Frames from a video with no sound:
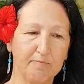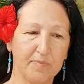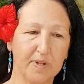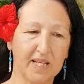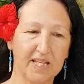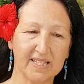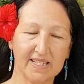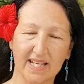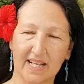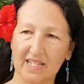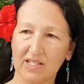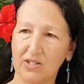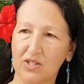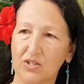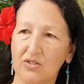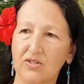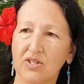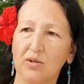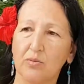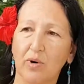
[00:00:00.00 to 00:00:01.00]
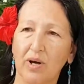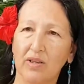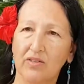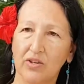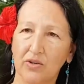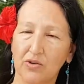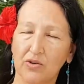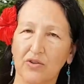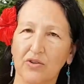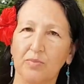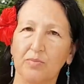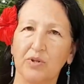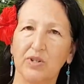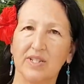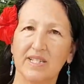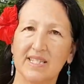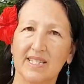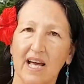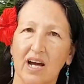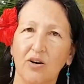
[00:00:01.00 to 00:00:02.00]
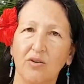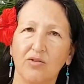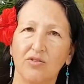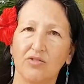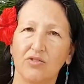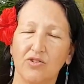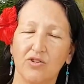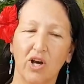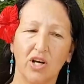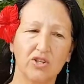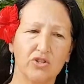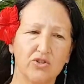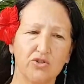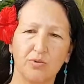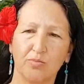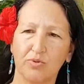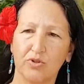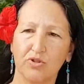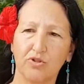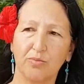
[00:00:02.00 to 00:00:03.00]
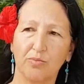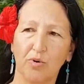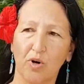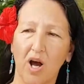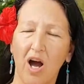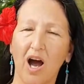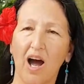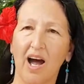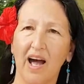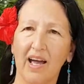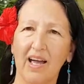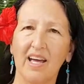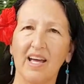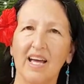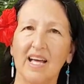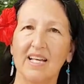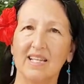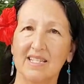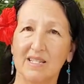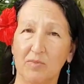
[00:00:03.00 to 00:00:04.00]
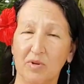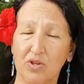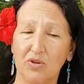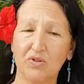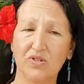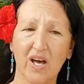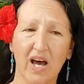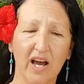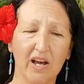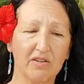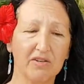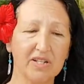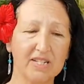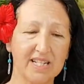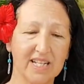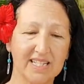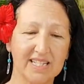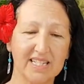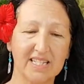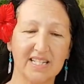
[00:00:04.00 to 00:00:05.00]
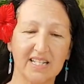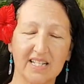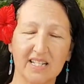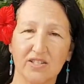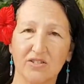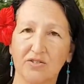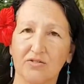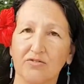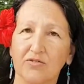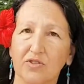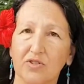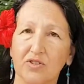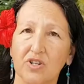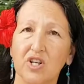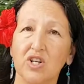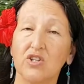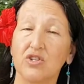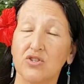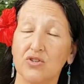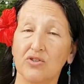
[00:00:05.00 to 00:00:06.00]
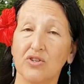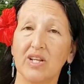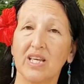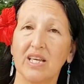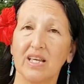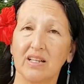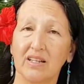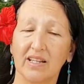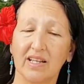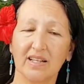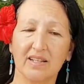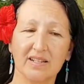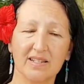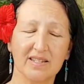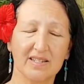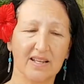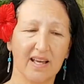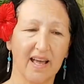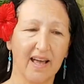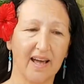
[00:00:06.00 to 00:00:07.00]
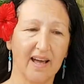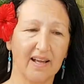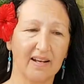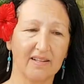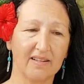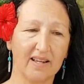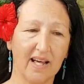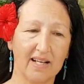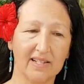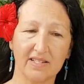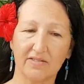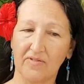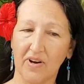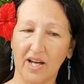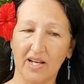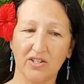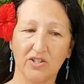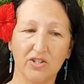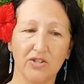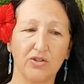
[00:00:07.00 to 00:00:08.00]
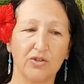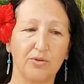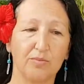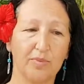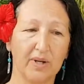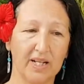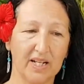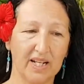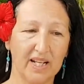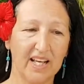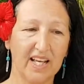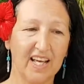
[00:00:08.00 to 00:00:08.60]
because that's usually what the earth puts out, not super, super high. Some of those higher intensities are for certain healings, and that's fine too, but